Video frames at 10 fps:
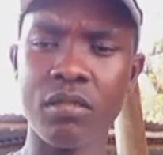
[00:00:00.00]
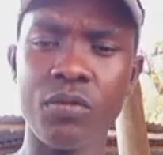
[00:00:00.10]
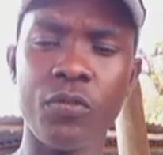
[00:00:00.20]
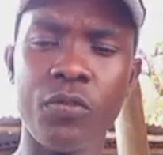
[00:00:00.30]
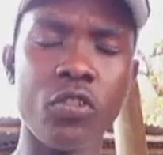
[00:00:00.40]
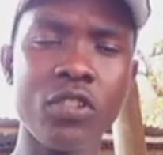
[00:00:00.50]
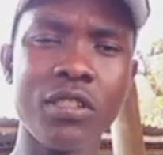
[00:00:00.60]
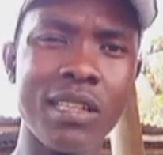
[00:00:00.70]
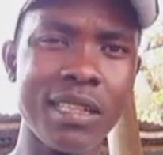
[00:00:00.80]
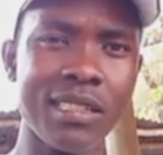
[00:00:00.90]
4
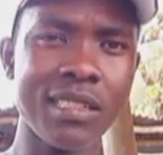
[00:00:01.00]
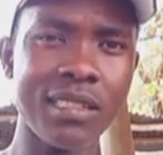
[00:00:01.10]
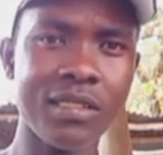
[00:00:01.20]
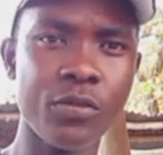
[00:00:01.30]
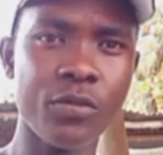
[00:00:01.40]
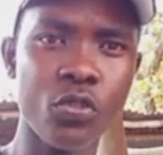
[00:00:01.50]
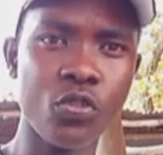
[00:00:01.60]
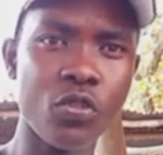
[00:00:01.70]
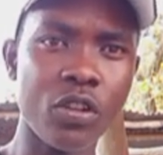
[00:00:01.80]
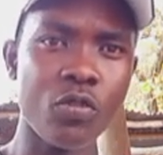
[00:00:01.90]
generations for you to
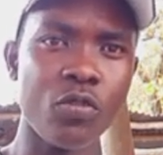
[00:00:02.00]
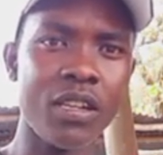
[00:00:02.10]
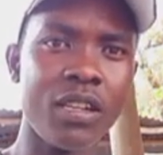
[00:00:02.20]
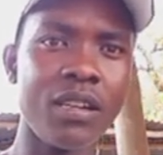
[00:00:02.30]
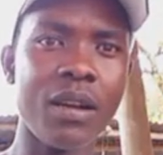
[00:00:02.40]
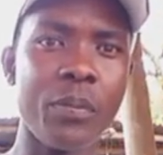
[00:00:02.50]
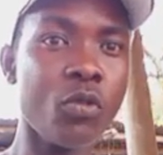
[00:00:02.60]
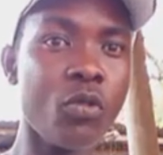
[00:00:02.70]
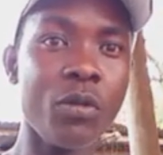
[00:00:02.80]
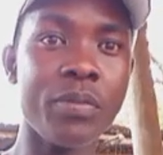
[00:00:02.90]
acquire a pure
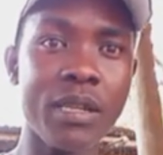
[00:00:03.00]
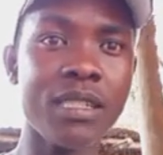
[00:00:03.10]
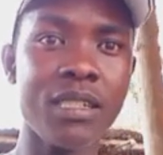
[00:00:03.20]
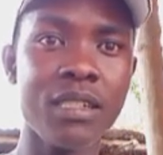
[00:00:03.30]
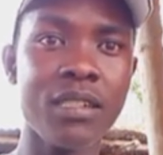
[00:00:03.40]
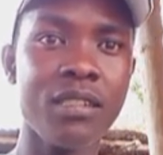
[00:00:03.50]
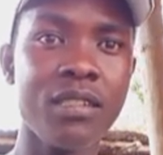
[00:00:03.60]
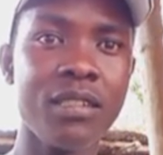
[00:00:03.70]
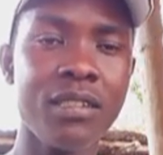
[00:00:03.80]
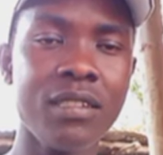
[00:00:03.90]
breed.
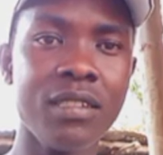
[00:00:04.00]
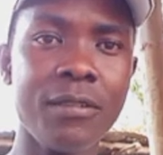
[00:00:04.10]
Yeah.